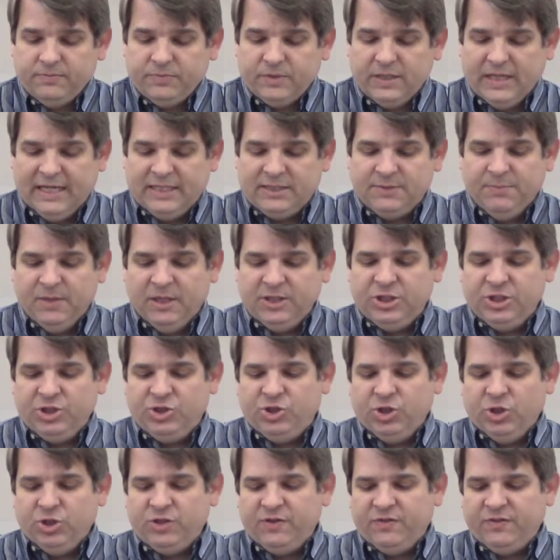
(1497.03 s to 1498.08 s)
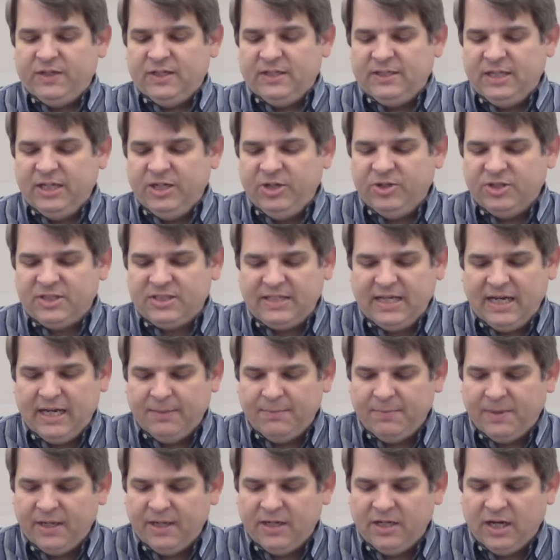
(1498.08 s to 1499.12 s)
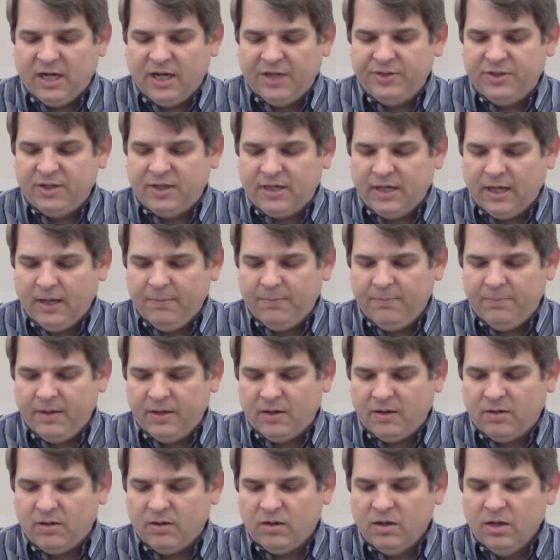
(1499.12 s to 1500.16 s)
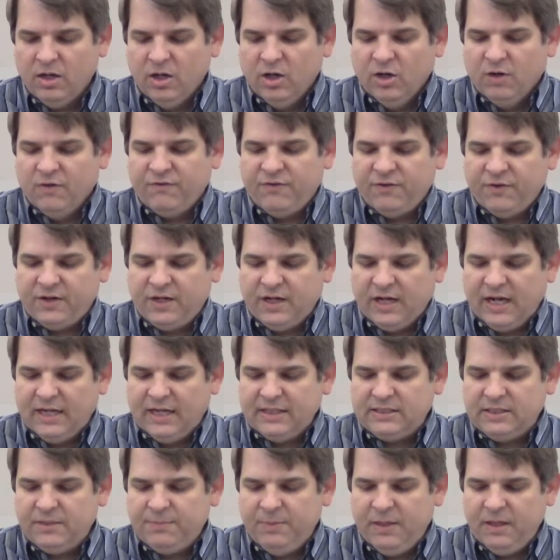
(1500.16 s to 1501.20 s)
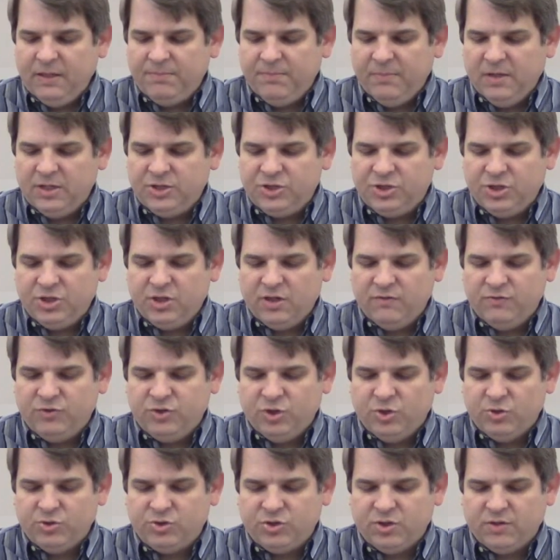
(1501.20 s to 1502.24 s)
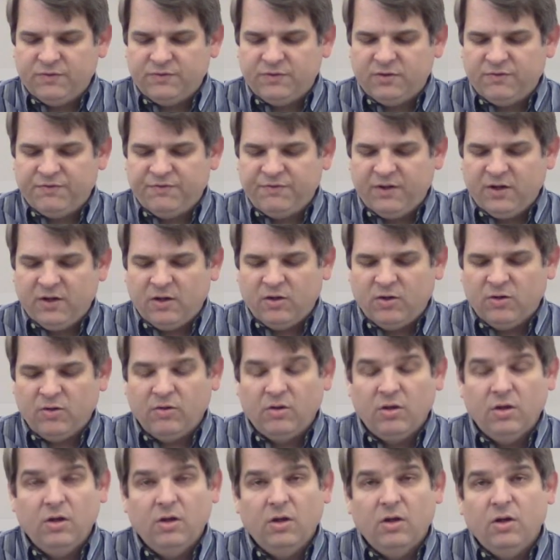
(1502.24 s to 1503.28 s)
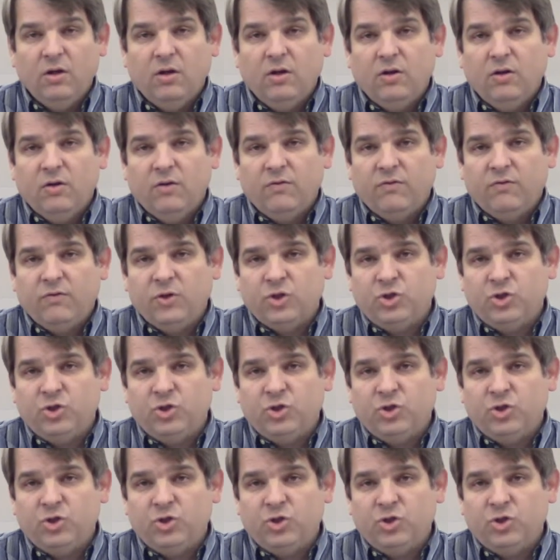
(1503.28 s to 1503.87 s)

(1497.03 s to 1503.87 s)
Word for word: As much as Joseph continued to stand by God, the cupbearer forgot to make mention of Joseph to Pharaoh for